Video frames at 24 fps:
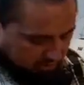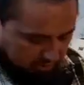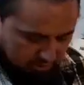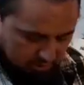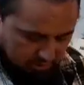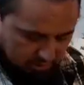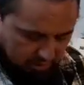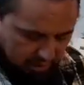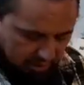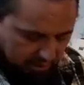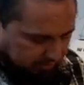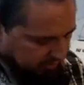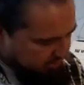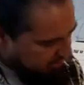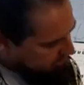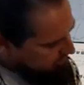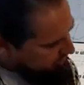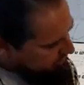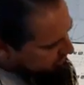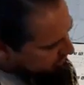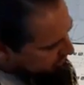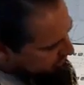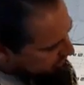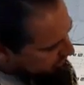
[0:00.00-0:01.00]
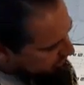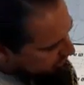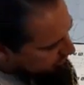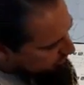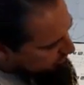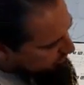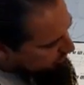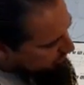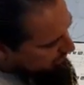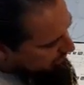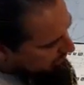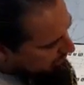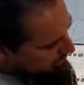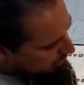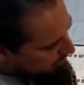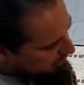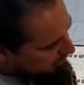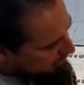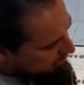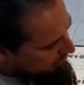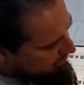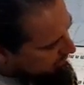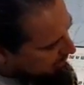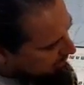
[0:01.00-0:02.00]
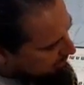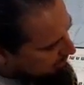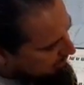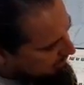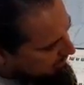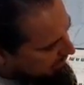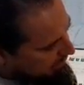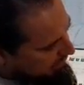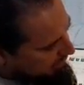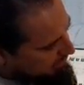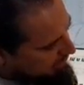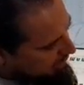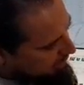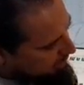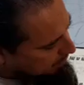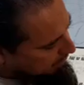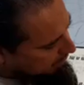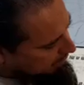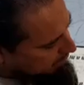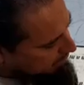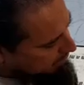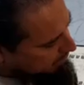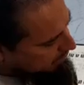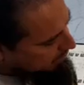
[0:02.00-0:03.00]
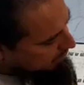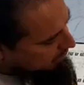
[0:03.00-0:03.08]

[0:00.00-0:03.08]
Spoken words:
I'm gonna continue, and I'm gonna end up on